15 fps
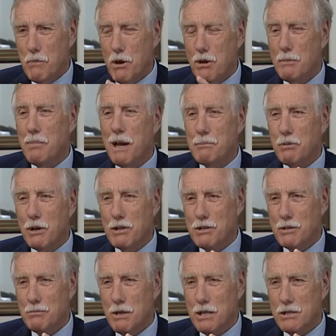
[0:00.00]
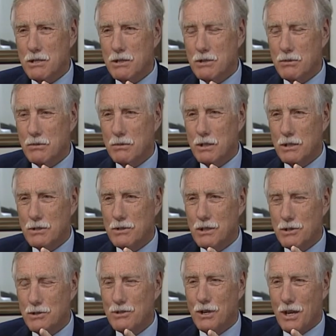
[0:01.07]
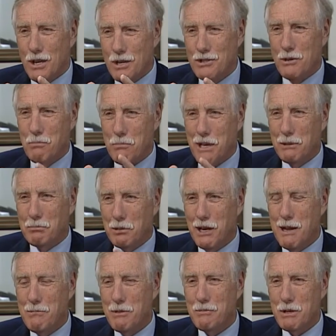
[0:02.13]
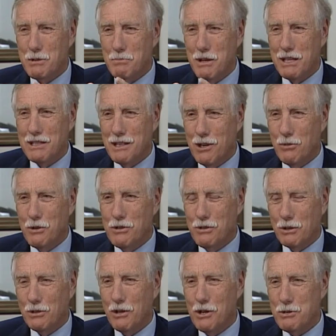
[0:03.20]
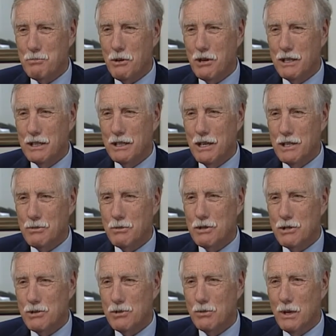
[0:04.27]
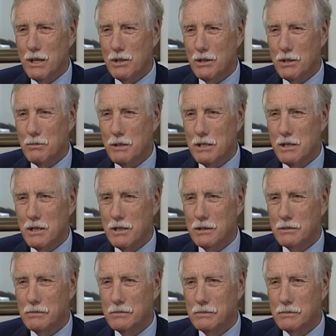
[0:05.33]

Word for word: on a bipartisan basis. It's, it's, it's a big problem that's being dealt with across party lines, which is the way it ought to be done.